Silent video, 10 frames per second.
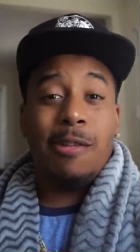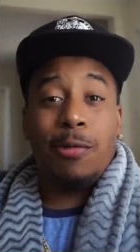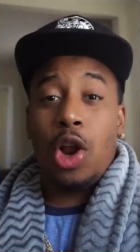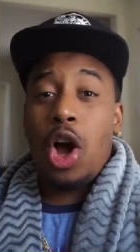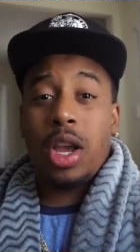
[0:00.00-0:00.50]

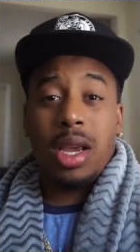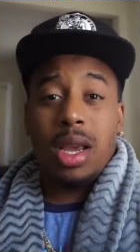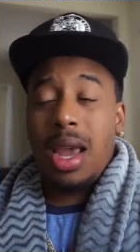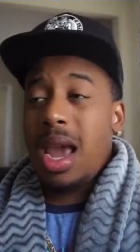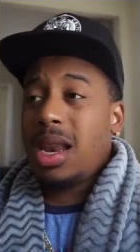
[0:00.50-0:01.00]

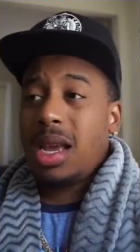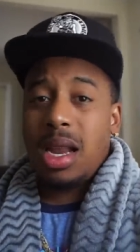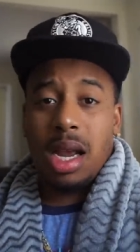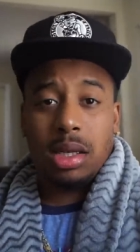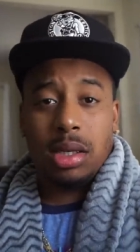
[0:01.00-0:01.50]
vlogging, any of
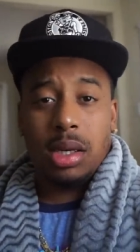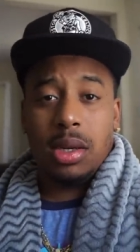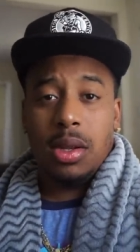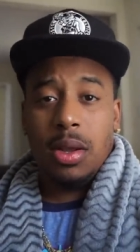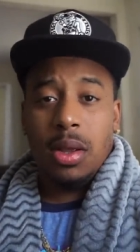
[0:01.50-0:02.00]
that shit.
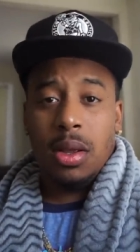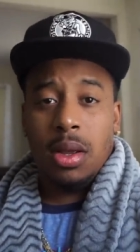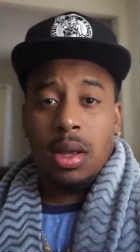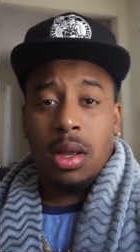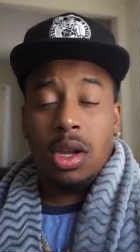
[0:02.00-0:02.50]

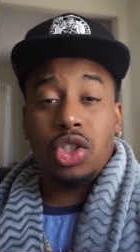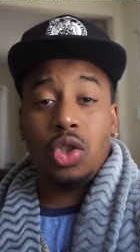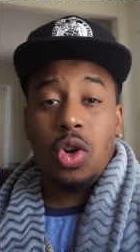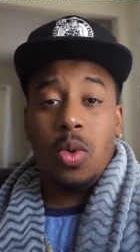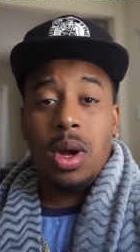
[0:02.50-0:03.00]
Cause
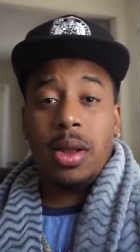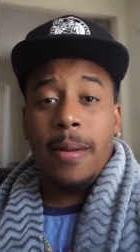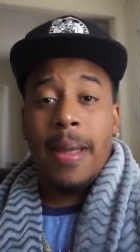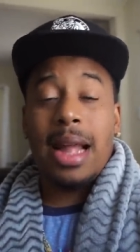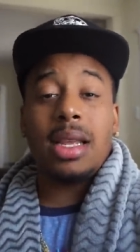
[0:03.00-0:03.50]
you know
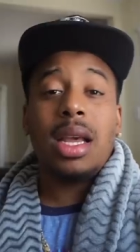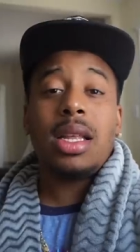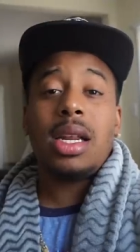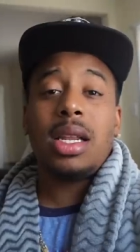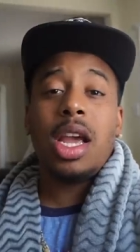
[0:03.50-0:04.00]
what? At the
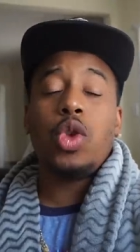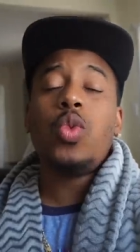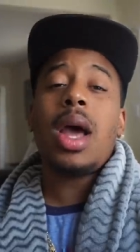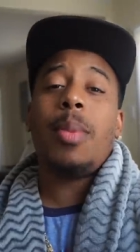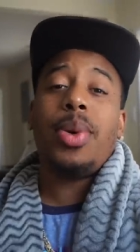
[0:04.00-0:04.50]
end of the day, you
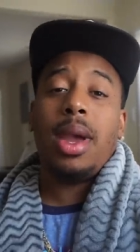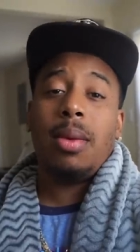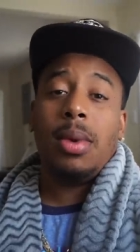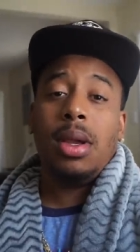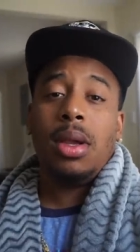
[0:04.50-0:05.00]
not
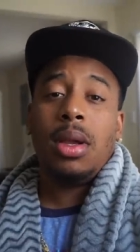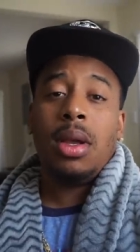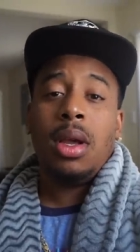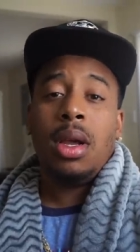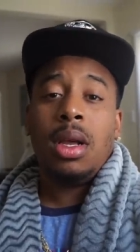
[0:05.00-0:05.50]
paying me.
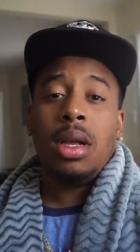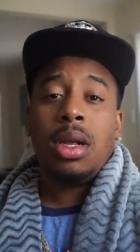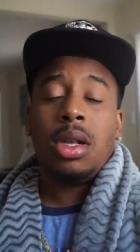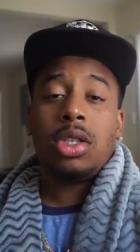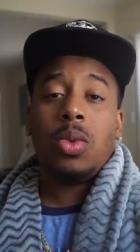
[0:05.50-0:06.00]

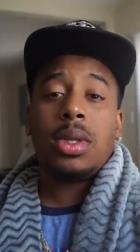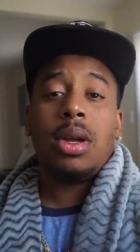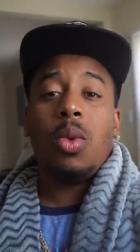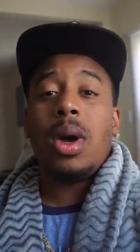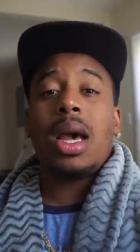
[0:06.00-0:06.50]
So what
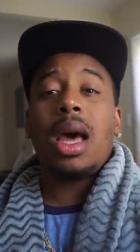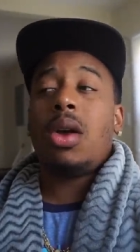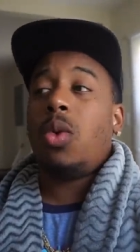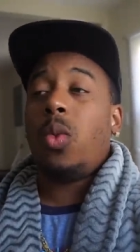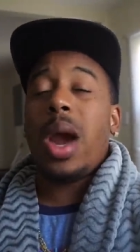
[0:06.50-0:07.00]
the, what kind
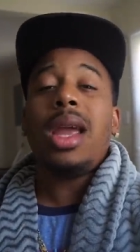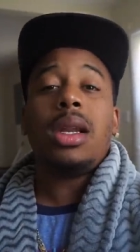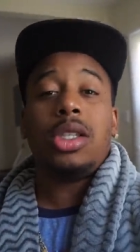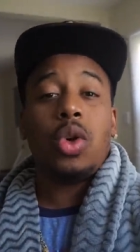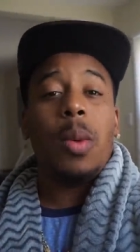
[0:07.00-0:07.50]
of weight
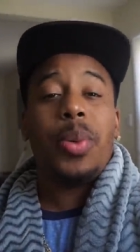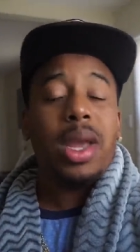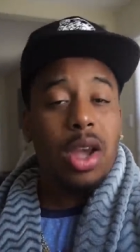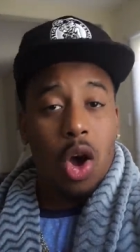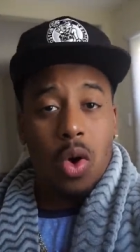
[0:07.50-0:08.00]
does your
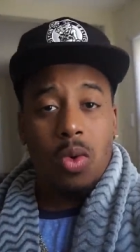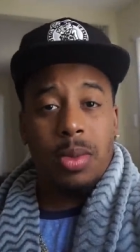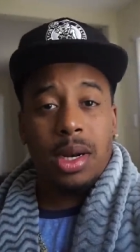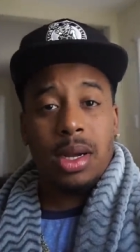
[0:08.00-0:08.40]
opinion hold, my